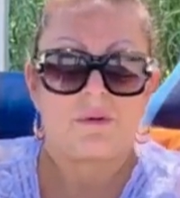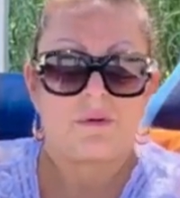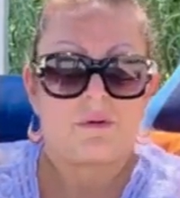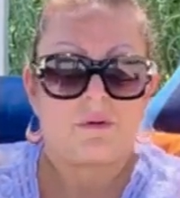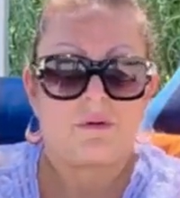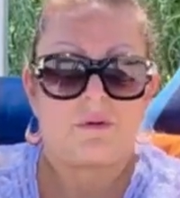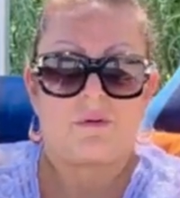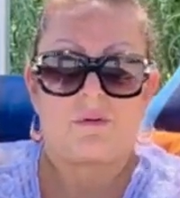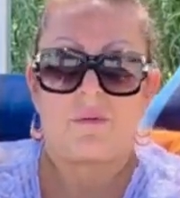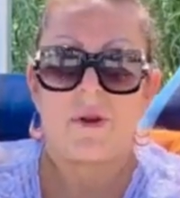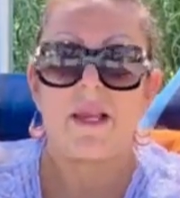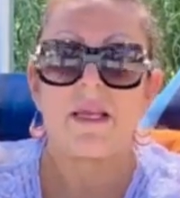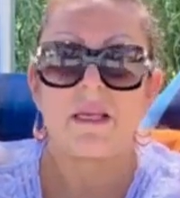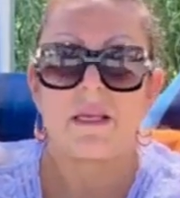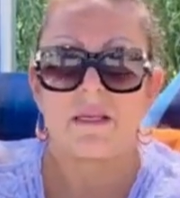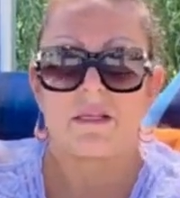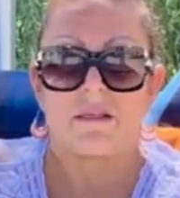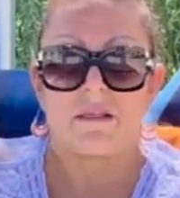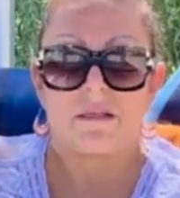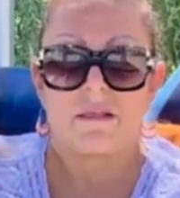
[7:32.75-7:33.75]
They're
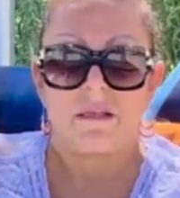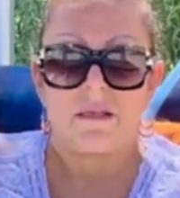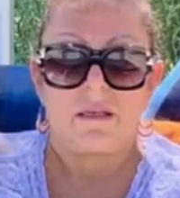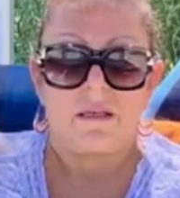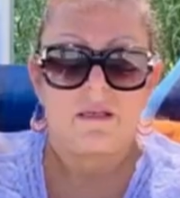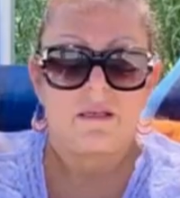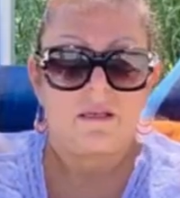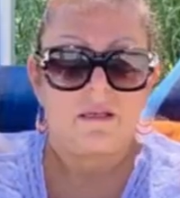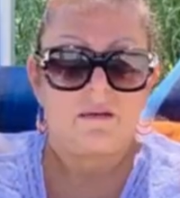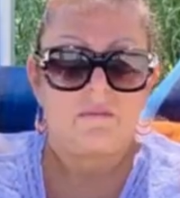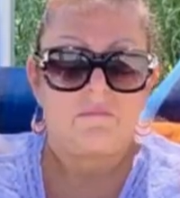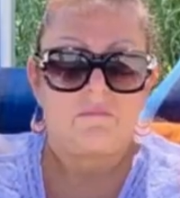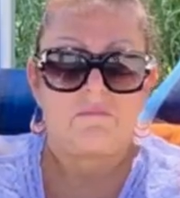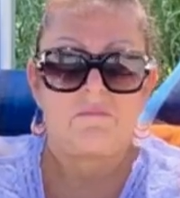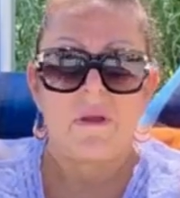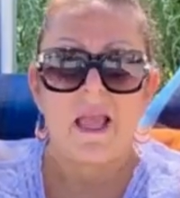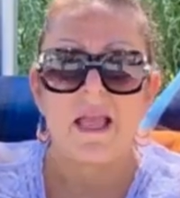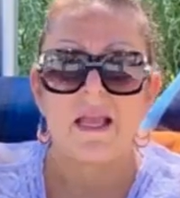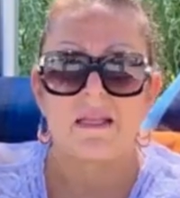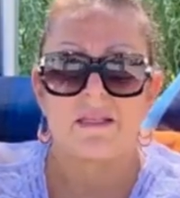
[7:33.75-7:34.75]
horrendous
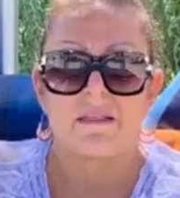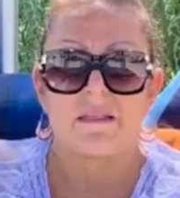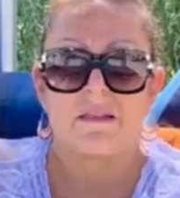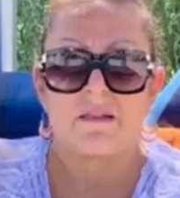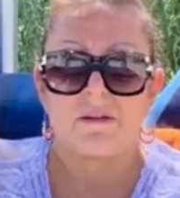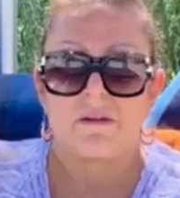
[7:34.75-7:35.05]
mess.